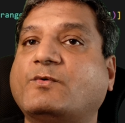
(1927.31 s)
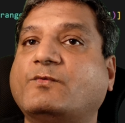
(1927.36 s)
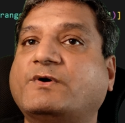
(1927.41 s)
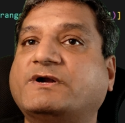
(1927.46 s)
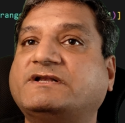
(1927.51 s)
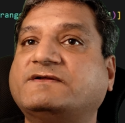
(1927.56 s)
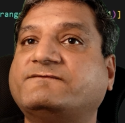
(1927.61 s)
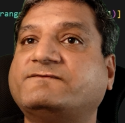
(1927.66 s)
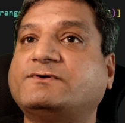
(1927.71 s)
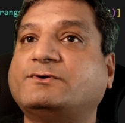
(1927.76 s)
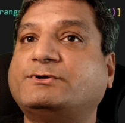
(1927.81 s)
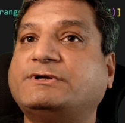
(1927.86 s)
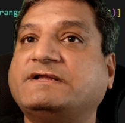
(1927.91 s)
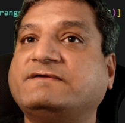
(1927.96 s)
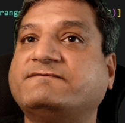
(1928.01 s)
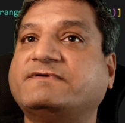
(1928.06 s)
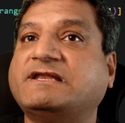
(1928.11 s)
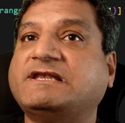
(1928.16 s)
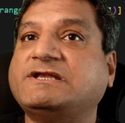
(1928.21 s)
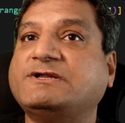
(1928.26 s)
What a
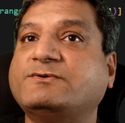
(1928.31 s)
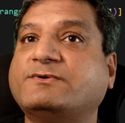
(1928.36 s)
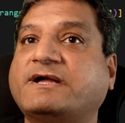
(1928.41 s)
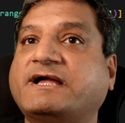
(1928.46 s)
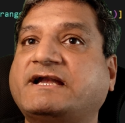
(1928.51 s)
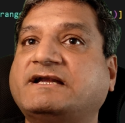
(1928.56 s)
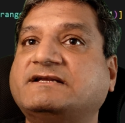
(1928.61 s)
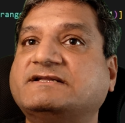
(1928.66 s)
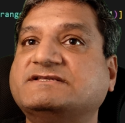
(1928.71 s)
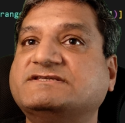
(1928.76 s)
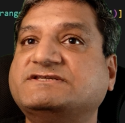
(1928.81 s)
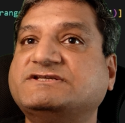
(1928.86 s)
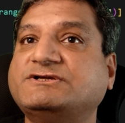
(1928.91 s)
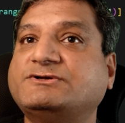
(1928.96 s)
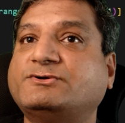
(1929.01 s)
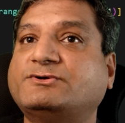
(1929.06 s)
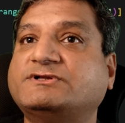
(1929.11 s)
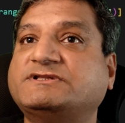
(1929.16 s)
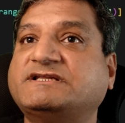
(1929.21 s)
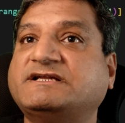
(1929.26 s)
floating value at
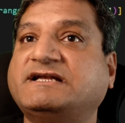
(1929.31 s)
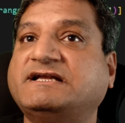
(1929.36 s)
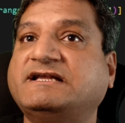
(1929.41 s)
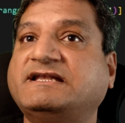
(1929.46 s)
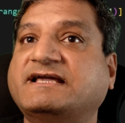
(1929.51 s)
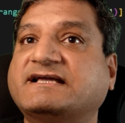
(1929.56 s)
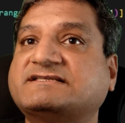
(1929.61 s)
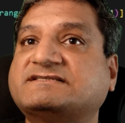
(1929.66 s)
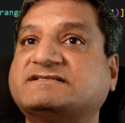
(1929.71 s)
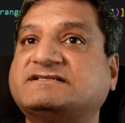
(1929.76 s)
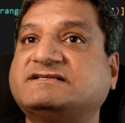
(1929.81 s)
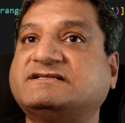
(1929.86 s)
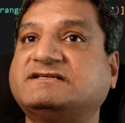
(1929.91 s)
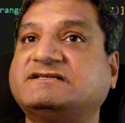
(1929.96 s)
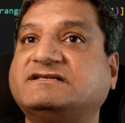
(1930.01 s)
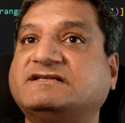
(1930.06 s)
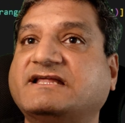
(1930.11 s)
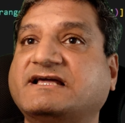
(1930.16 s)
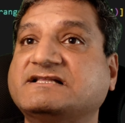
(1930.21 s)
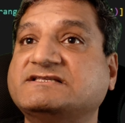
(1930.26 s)
0th index
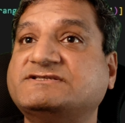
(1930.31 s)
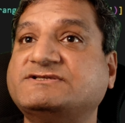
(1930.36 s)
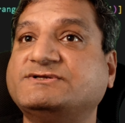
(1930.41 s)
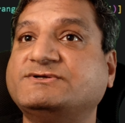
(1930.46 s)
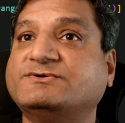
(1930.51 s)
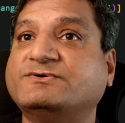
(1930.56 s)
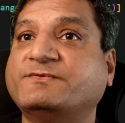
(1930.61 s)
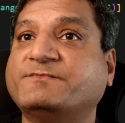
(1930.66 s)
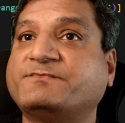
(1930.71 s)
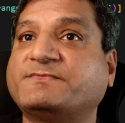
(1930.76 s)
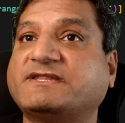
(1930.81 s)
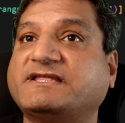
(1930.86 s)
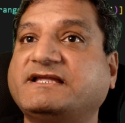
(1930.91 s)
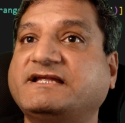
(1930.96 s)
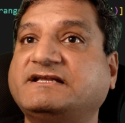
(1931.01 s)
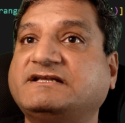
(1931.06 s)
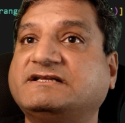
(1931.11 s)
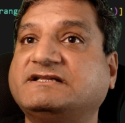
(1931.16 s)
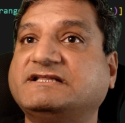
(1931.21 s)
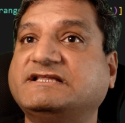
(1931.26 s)
tells you,
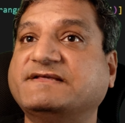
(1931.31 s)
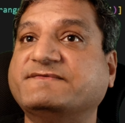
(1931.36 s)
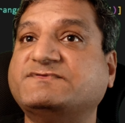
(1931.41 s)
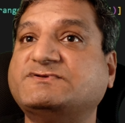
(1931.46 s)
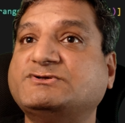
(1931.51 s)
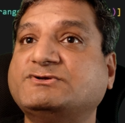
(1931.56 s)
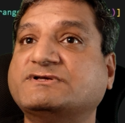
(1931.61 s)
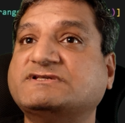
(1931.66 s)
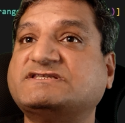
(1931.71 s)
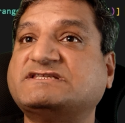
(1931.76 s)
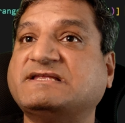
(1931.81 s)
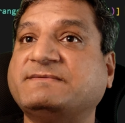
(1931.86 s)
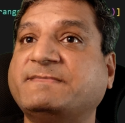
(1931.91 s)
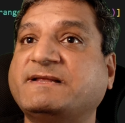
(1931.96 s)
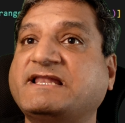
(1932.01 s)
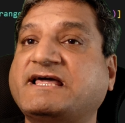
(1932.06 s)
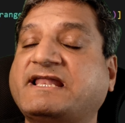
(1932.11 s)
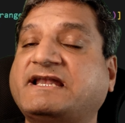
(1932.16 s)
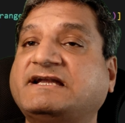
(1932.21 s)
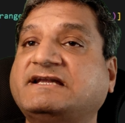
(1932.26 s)
it gives you a
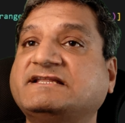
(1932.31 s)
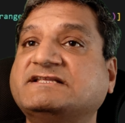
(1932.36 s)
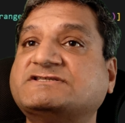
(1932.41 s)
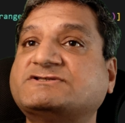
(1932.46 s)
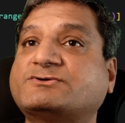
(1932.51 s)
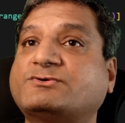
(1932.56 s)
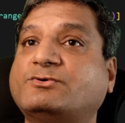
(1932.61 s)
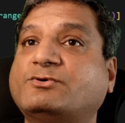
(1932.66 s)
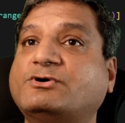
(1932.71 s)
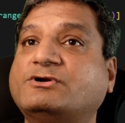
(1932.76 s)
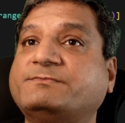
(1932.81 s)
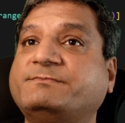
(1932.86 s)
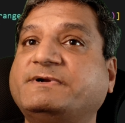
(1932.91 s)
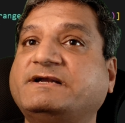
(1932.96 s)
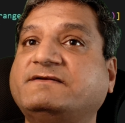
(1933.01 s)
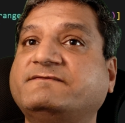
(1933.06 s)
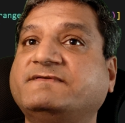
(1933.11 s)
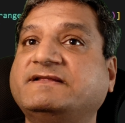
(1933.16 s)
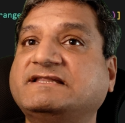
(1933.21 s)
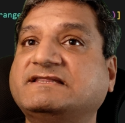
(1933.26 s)
similarity score
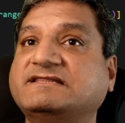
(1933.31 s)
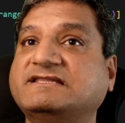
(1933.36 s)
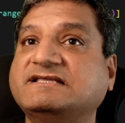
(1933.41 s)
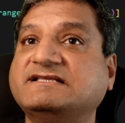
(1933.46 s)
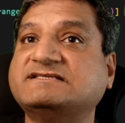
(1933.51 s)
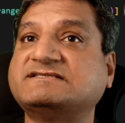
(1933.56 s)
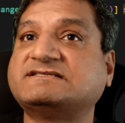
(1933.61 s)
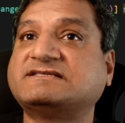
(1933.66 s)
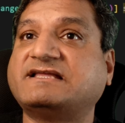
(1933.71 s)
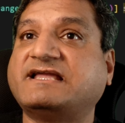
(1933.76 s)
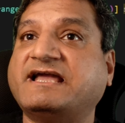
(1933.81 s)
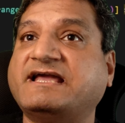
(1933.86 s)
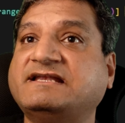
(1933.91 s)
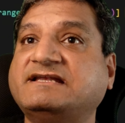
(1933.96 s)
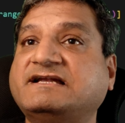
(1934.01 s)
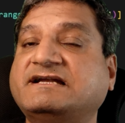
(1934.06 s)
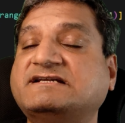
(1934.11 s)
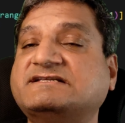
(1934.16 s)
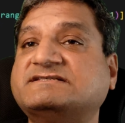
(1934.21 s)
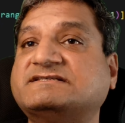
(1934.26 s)
between this
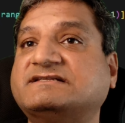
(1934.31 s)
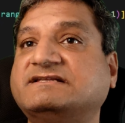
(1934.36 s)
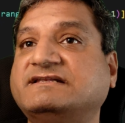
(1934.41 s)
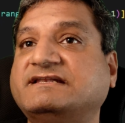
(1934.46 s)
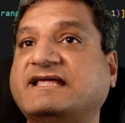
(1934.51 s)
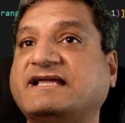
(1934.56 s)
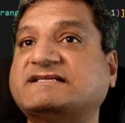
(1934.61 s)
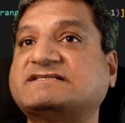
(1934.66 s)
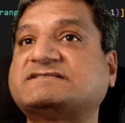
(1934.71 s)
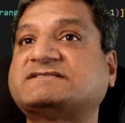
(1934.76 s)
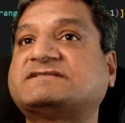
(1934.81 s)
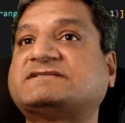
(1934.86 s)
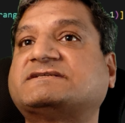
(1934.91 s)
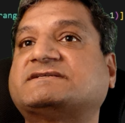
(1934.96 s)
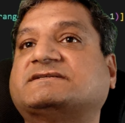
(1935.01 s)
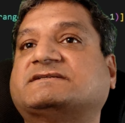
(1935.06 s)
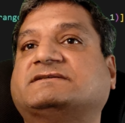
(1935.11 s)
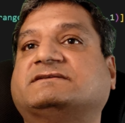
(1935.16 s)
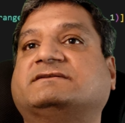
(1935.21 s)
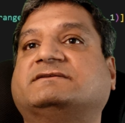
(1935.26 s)
and its
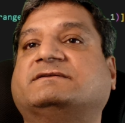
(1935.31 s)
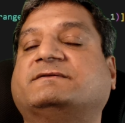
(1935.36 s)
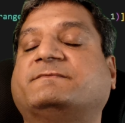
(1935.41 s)
next